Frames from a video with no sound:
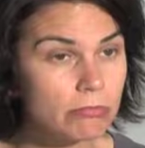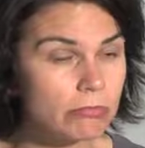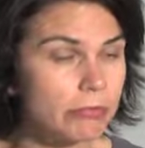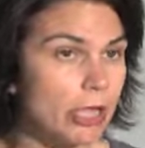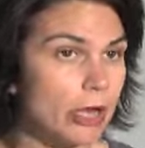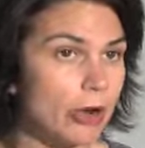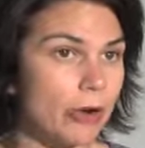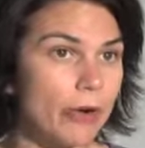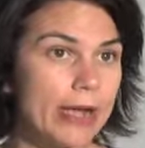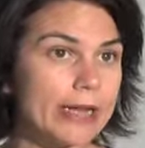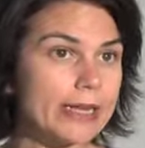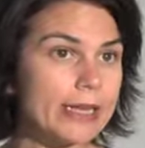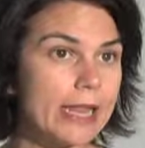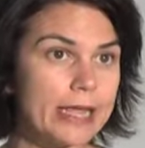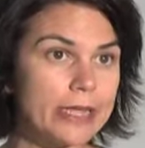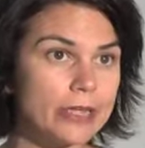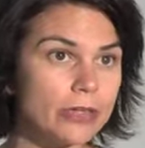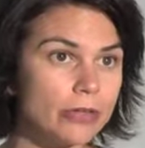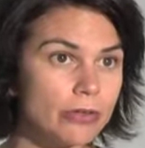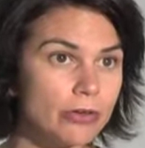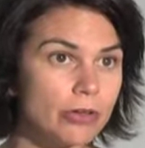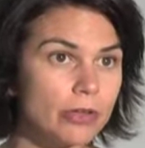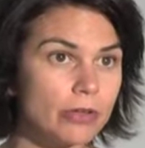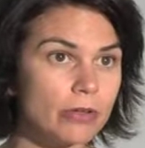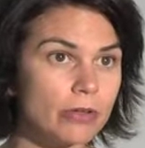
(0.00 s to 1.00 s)
You know, I'd like
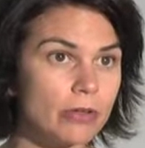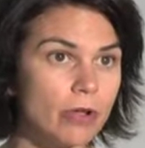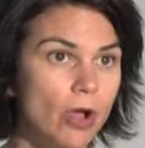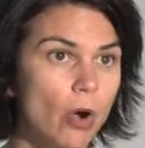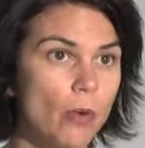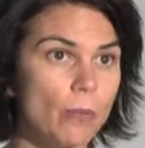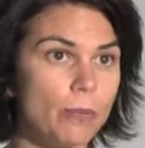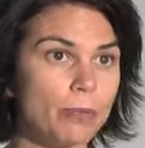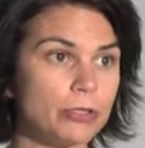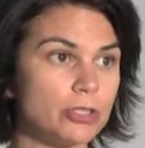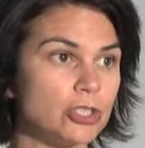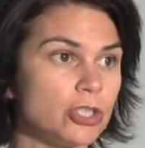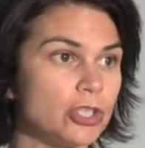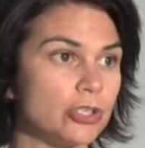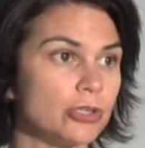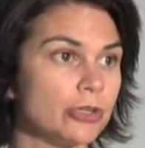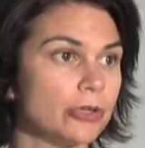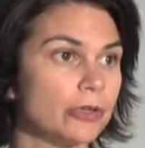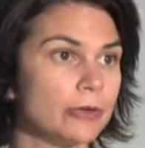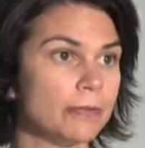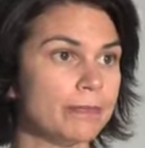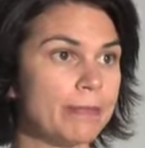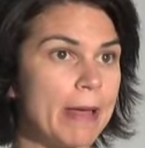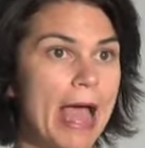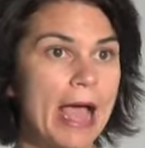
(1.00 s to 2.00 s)
you to go put
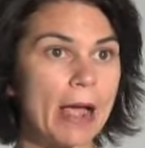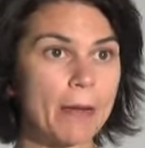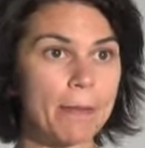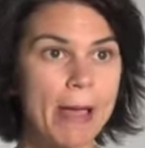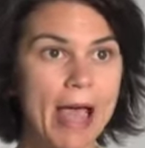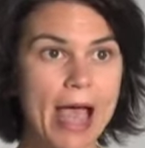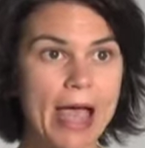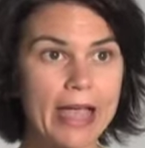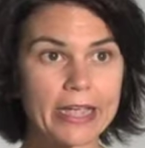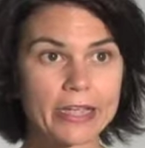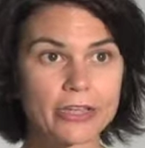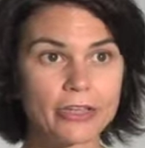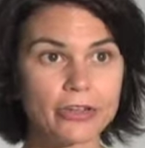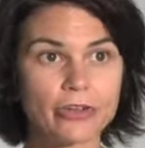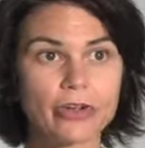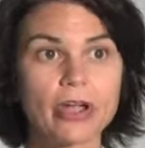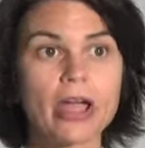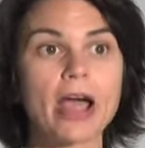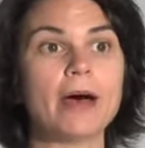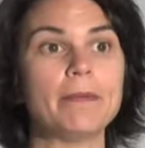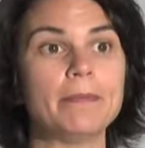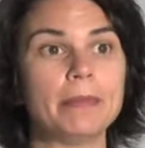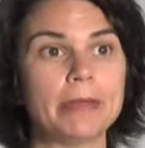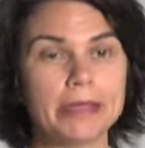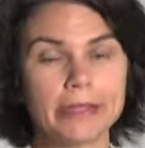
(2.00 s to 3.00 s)
your backpack in your
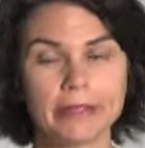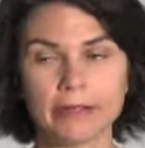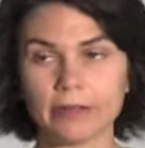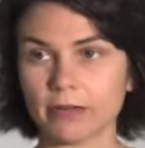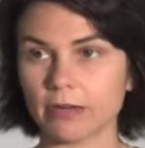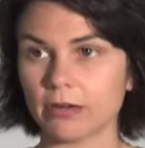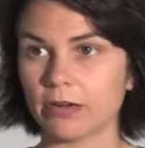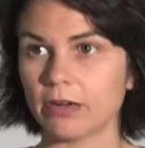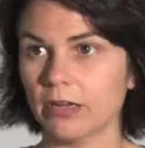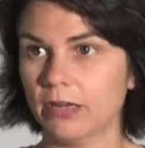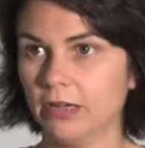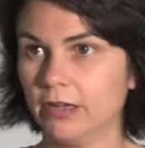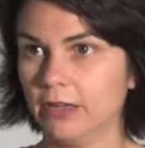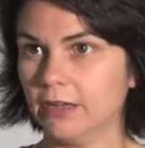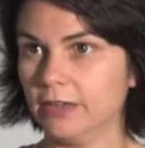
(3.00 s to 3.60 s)
cubby, or,